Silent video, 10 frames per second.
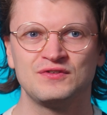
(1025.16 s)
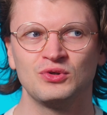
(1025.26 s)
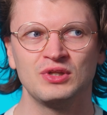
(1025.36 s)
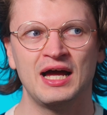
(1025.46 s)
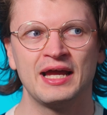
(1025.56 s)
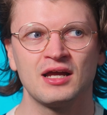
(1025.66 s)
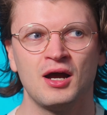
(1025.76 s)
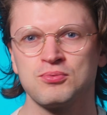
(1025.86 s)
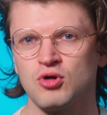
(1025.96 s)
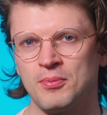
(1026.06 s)
feel like
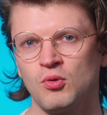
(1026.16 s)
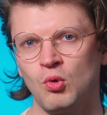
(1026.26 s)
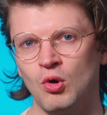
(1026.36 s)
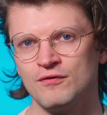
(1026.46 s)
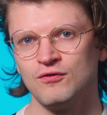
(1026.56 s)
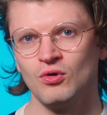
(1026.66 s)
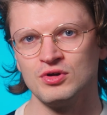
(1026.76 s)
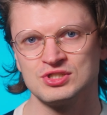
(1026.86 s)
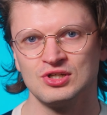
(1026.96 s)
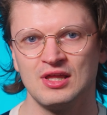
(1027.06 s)
a proper war
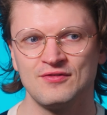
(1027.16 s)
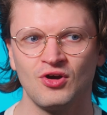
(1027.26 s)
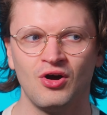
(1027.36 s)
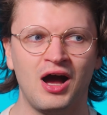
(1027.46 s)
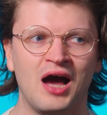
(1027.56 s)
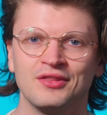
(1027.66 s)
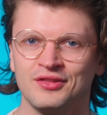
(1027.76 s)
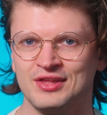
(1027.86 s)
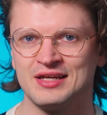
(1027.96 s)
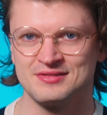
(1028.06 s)
force. You know, they've got other
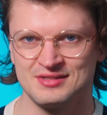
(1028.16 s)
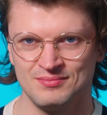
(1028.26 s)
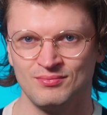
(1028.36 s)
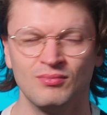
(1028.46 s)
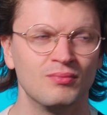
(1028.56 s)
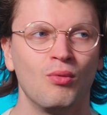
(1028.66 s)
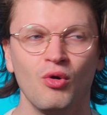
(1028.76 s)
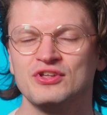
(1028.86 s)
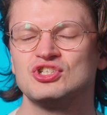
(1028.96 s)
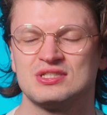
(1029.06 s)
things that
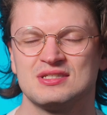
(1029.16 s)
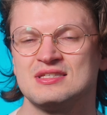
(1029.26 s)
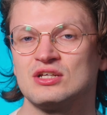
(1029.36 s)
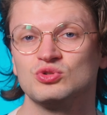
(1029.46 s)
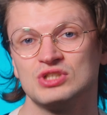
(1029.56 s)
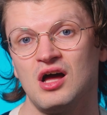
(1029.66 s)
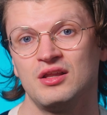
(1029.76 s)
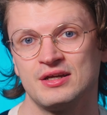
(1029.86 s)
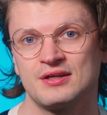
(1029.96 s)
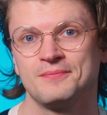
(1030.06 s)
more than just a single Dalek.